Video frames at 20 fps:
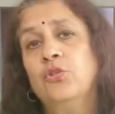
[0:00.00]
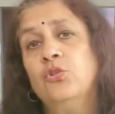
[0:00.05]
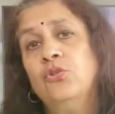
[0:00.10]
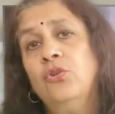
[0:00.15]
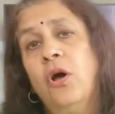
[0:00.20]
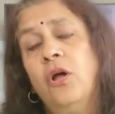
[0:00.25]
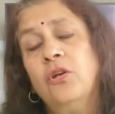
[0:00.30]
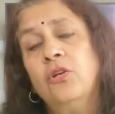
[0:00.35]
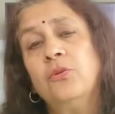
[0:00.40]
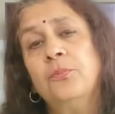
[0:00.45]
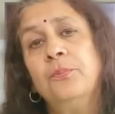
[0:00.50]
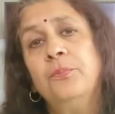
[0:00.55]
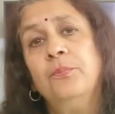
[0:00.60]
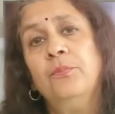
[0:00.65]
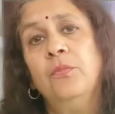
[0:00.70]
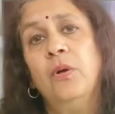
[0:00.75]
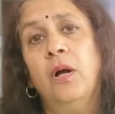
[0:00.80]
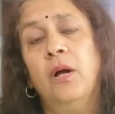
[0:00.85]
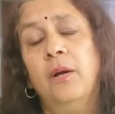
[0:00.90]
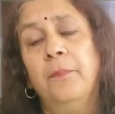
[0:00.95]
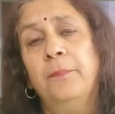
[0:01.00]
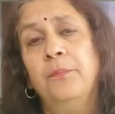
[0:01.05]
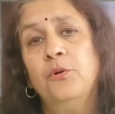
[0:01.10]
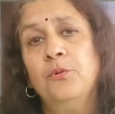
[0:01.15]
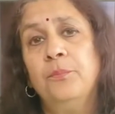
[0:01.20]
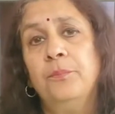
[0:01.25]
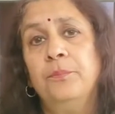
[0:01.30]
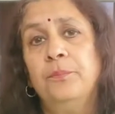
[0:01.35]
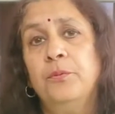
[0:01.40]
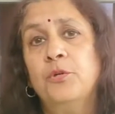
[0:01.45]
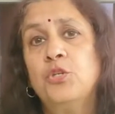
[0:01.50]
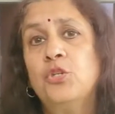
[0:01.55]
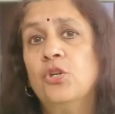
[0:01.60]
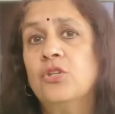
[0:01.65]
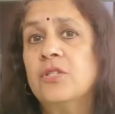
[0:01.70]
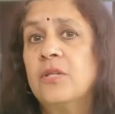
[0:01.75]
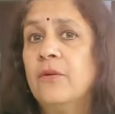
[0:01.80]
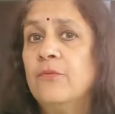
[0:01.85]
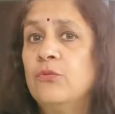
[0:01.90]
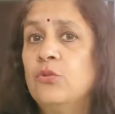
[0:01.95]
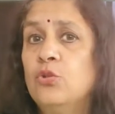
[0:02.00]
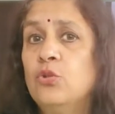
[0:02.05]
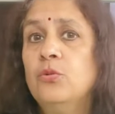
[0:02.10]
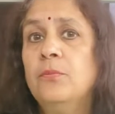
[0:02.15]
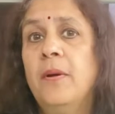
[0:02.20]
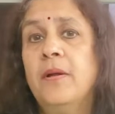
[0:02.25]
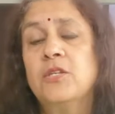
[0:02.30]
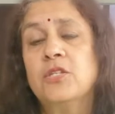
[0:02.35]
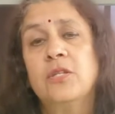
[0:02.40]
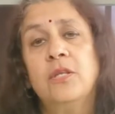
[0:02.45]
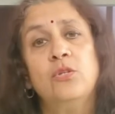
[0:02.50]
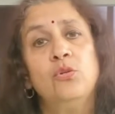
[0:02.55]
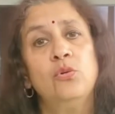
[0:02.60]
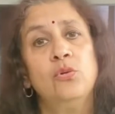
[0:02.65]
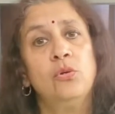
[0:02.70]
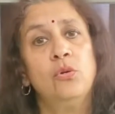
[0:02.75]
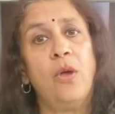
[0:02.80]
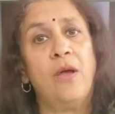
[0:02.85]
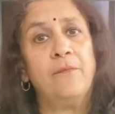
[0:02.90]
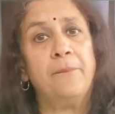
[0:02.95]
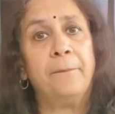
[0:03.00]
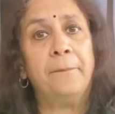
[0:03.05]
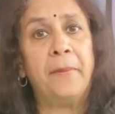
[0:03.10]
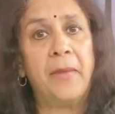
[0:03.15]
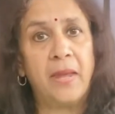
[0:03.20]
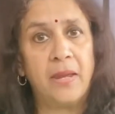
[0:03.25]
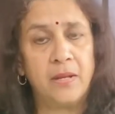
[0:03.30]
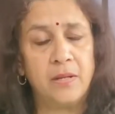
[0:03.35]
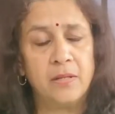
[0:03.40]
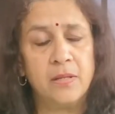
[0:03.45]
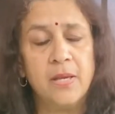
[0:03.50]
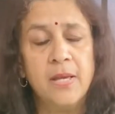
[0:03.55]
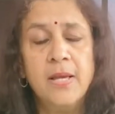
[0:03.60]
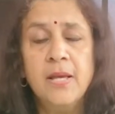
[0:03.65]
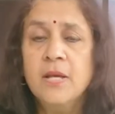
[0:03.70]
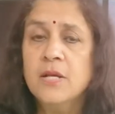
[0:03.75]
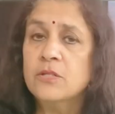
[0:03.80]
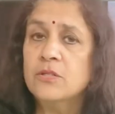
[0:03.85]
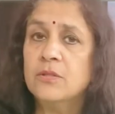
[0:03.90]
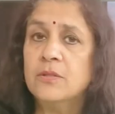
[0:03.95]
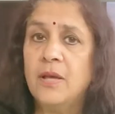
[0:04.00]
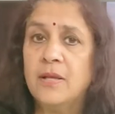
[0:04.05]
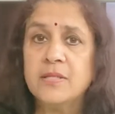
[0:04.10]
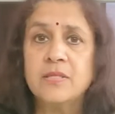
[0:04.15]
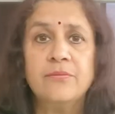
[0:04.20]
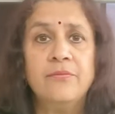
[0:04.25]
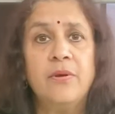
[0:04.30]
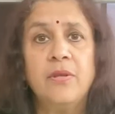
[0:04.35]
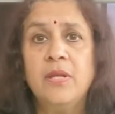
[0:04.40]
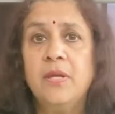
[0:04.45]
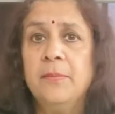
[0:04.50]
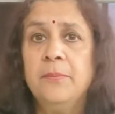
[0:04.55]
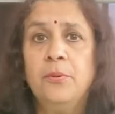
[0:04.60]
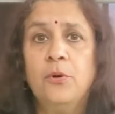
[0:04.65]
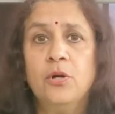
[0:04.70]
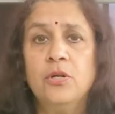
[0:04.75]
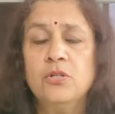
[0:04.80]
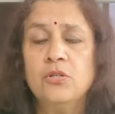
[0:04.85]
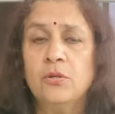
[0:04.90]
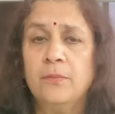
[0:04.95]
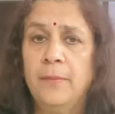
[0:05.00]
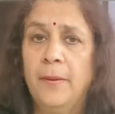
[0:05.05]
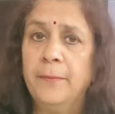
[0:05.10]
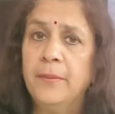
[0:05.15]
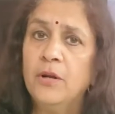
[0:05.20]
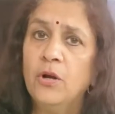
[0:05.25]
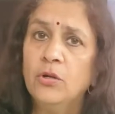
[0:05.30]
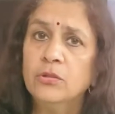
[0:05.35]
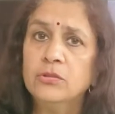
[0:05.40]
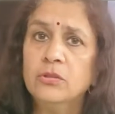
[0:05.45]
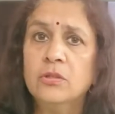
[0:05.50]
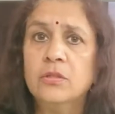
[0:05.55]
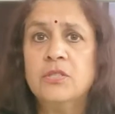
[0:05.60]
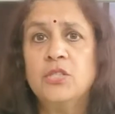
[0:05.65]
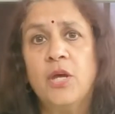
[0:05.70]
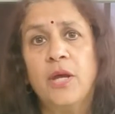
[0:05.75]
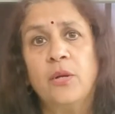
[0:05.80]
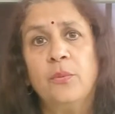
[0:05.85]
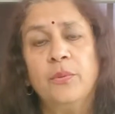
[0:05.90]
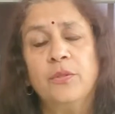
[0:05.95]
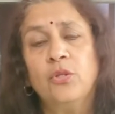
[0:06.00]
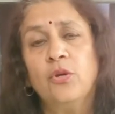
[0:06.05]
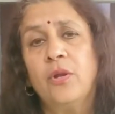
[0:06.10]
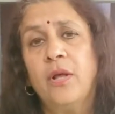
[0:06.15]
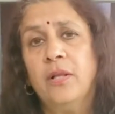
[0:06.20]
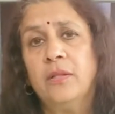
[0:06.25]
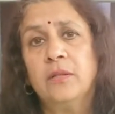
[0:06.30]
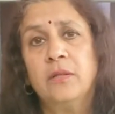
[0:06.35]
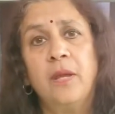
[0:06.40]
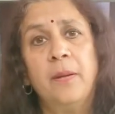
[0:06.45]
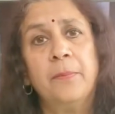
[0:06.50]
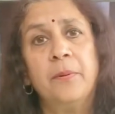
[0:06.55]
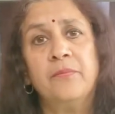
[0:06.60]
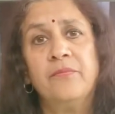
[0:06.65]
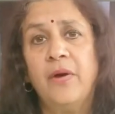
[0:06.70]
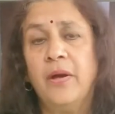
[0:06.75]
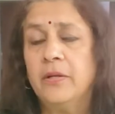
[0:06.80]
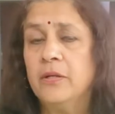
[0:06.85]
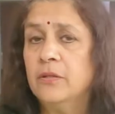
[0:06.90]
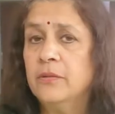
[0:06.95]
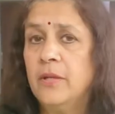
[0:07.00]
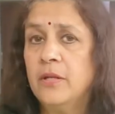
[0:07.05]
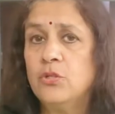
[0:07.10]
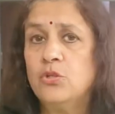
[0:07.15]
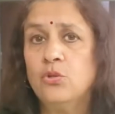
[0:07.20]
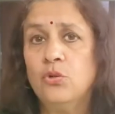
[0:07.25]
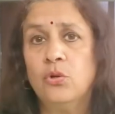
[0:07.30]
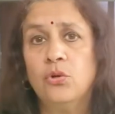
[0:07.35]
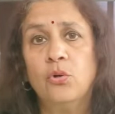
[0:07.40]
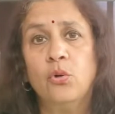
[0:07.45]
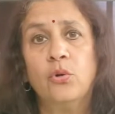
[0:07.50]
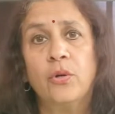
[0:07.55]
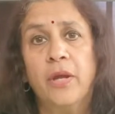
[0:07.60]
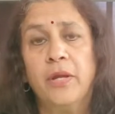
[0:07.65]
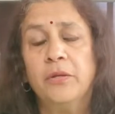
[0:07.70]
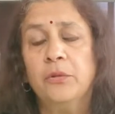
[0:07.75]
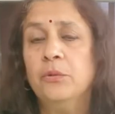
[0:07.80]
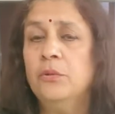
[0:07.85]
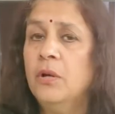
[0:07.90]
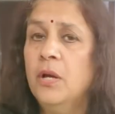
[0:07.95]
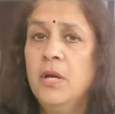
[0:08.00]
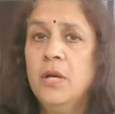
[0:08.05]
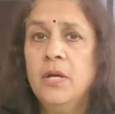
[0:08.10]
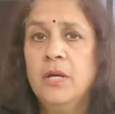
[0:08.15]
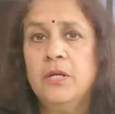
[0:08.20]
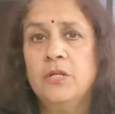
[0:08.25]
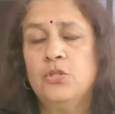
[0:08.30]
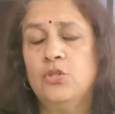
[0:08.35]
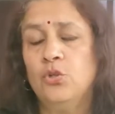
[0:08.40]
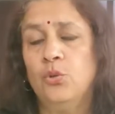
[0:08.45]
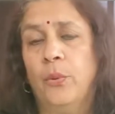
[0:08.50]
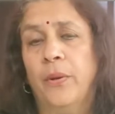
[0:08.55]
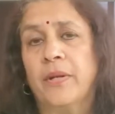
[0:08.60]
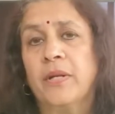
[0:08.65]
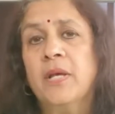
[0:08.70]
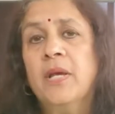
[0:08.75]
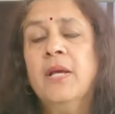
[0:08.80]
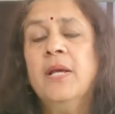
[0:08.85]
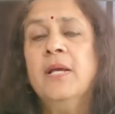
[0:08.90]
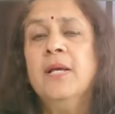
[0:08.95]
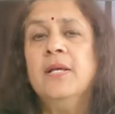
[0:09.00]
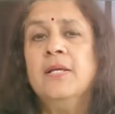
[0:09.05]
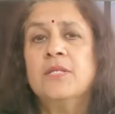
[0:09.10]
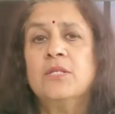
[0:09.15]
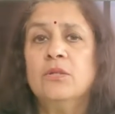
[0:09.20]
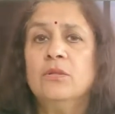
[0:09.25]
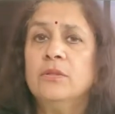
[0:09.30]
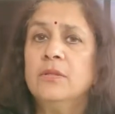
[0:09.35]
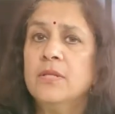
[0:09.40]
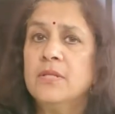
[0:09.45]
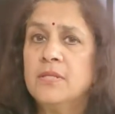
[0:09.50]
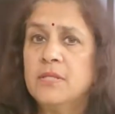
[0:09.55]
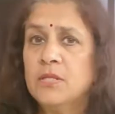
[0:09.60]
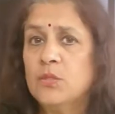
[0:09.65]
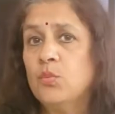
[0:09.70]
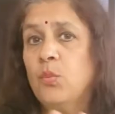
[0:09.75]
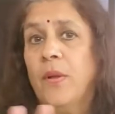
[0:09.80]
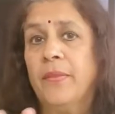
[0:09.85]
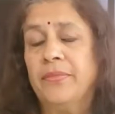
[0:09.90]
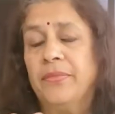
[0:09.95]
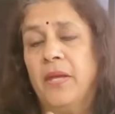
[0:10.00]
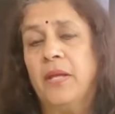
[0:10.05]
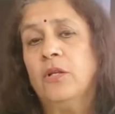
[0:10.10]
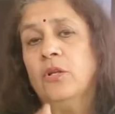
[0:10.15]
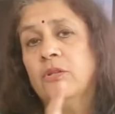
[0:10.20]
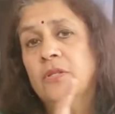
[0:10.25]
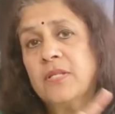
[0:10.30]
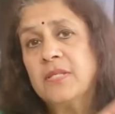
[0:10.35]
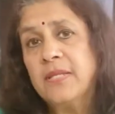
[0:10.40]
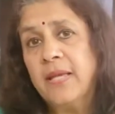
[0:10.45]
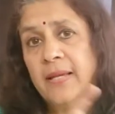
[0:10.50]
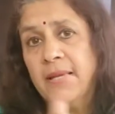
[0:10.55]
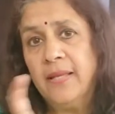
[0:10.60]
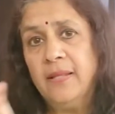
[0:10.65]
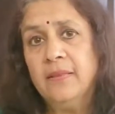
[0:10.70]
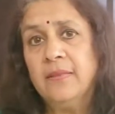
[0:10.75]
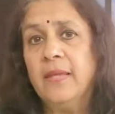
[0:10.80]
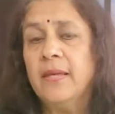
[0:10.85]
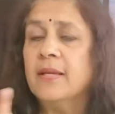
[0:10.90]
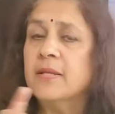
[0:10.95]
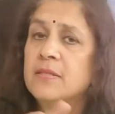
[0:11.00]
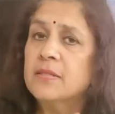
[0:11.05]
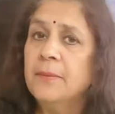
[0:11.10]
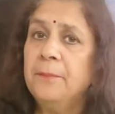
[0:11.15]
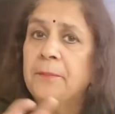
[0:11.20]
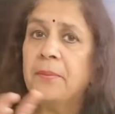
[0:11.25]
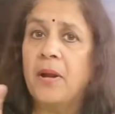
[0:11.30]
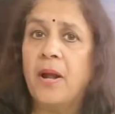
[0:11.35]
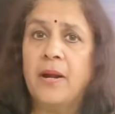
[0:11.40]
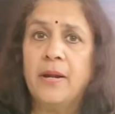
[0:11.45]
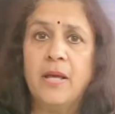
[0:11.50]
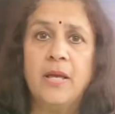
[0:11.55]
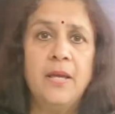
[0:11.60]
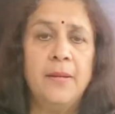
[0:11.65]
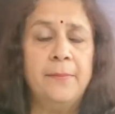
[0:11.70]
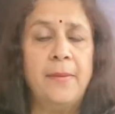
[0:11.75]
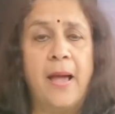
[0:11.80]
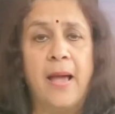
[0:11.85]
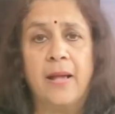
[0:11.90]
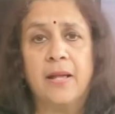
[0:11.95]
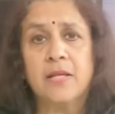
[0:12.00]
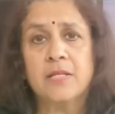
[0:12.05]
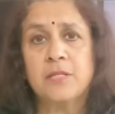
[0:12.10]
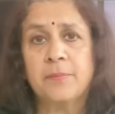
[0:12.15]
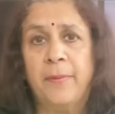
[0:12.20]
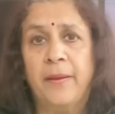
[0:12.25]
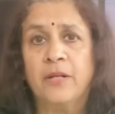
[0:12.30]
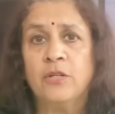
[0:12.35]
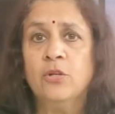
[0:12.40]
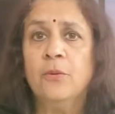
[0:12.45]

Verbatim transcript: Do not push yourself too much that you have pain. So that's very important to remember. Also check with your healthcare provider that you're okay to do it. So this is one thing. Now the second thing is the pranayama aspect.